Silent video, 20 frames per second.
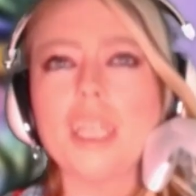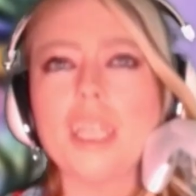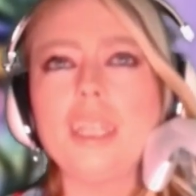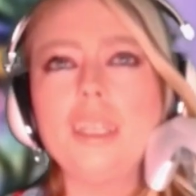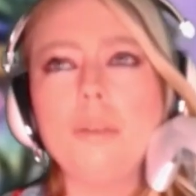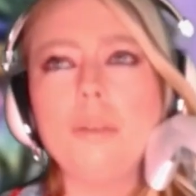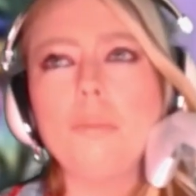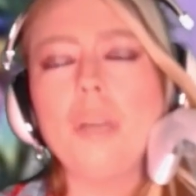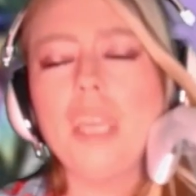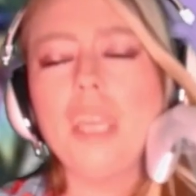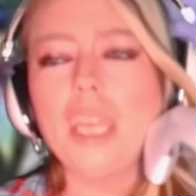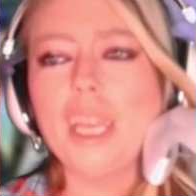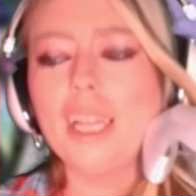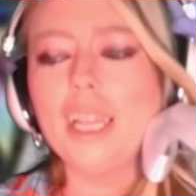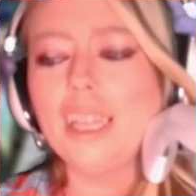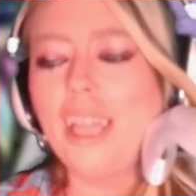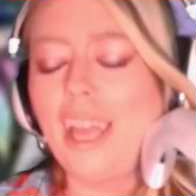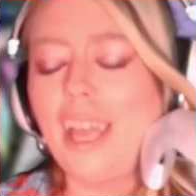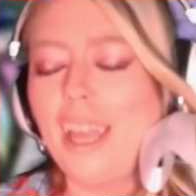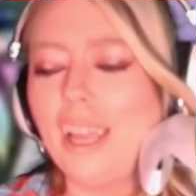and then we get
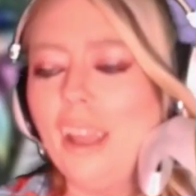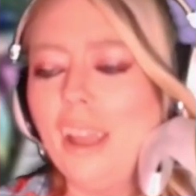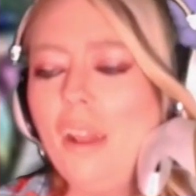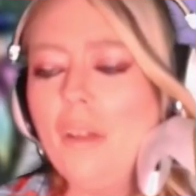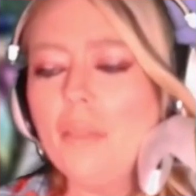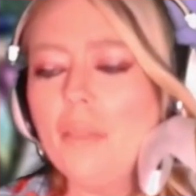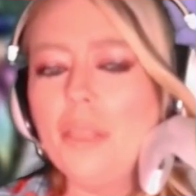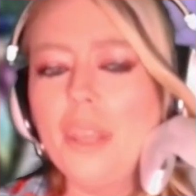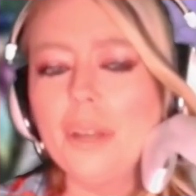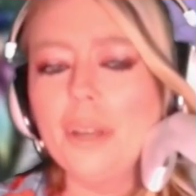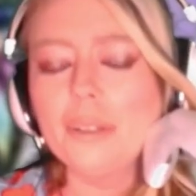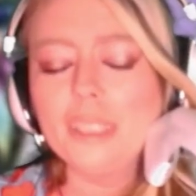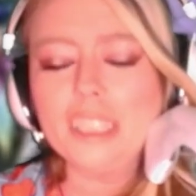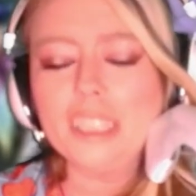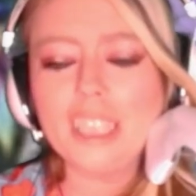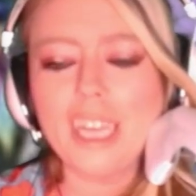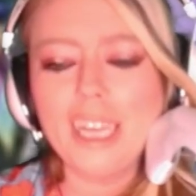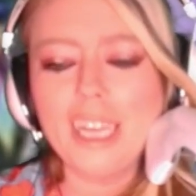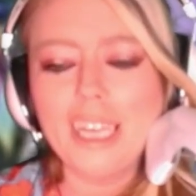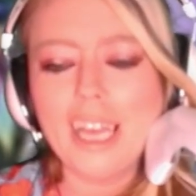like those
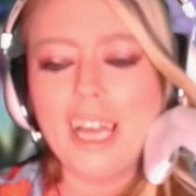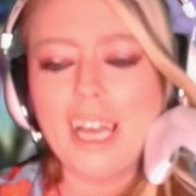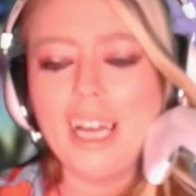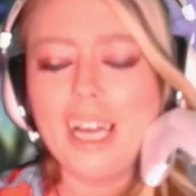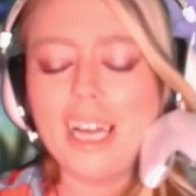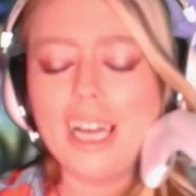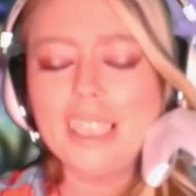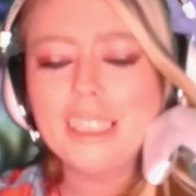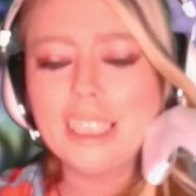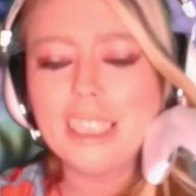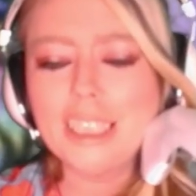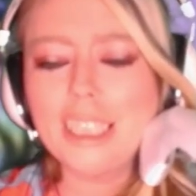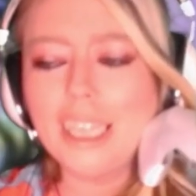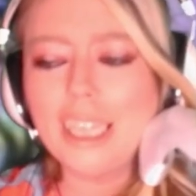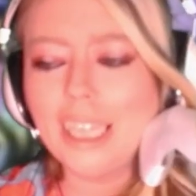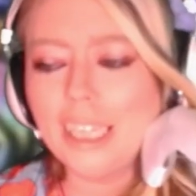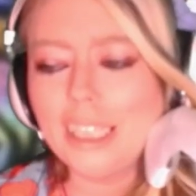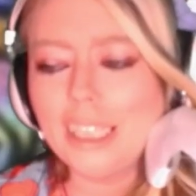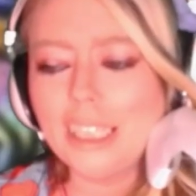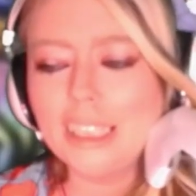like
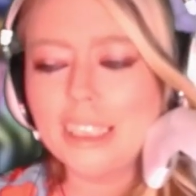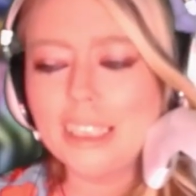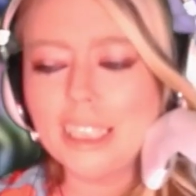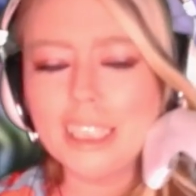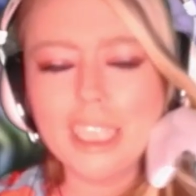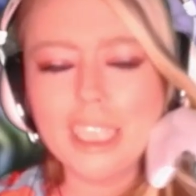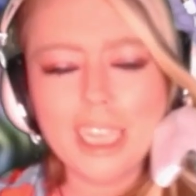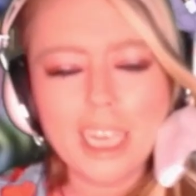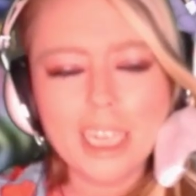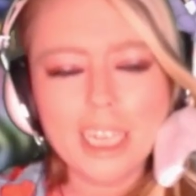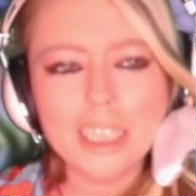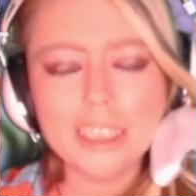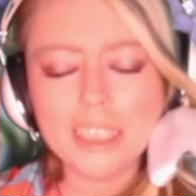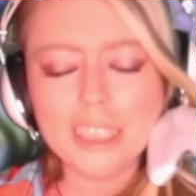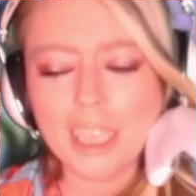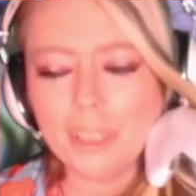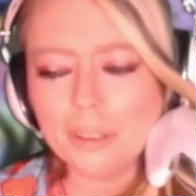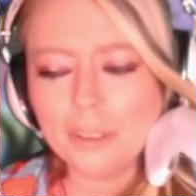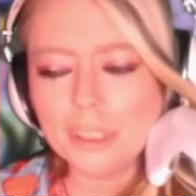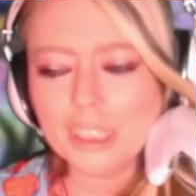ascending and descending kind of
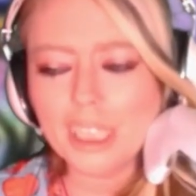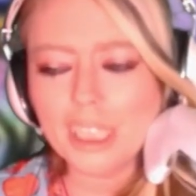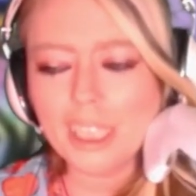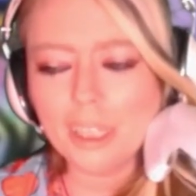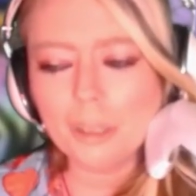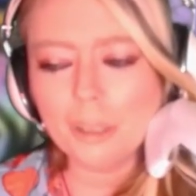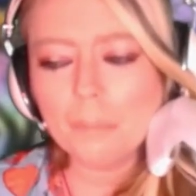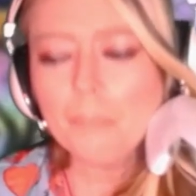scales there.